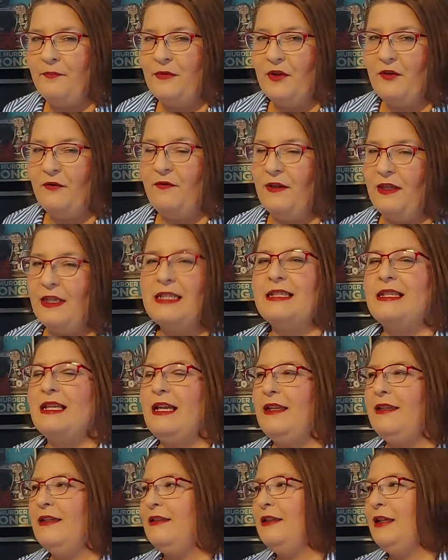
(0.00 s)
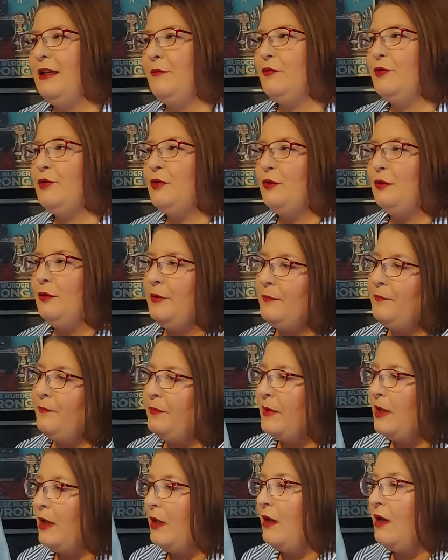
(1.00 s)
fixed anytime soon,
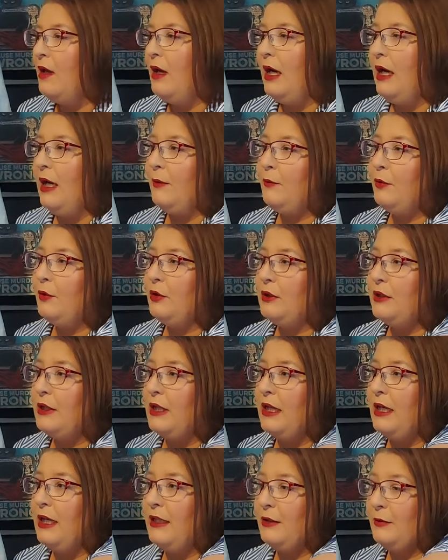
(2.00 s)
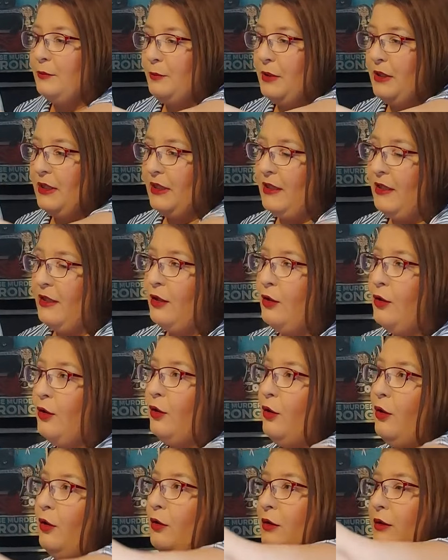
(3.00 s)
I'm gonna unpick
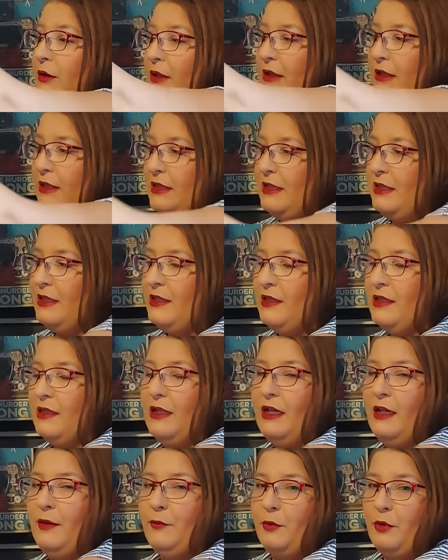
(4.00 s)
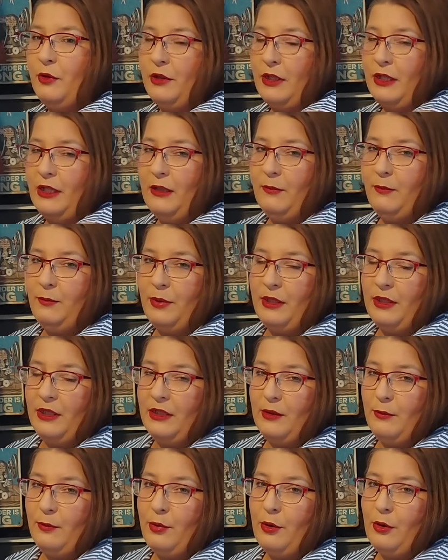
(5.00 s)
all this. I'm gonna unpick the
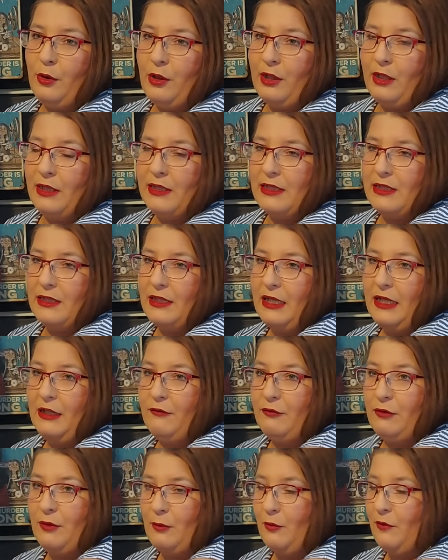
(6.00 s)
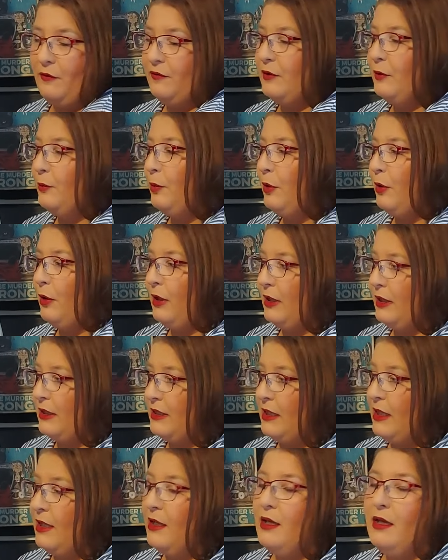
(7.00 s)
pockets and remove the pockets,
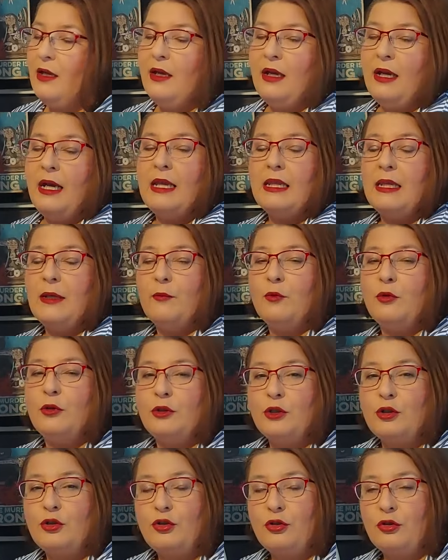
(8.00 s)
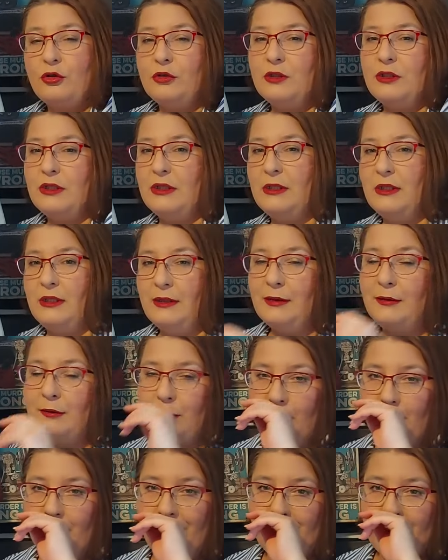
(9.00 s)
and I'm gonna shorten it
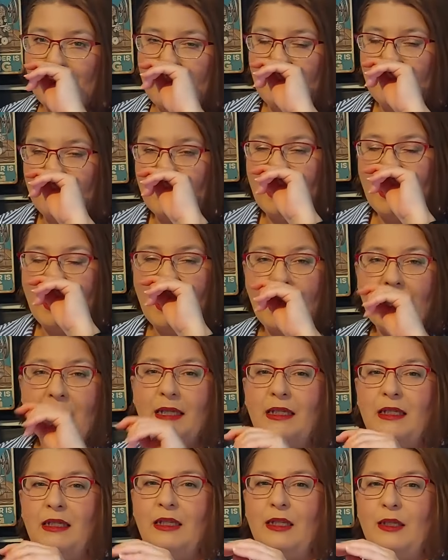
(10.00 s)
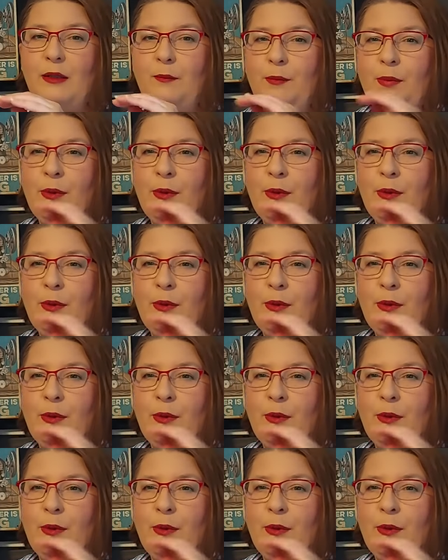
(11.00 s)
to be high hip,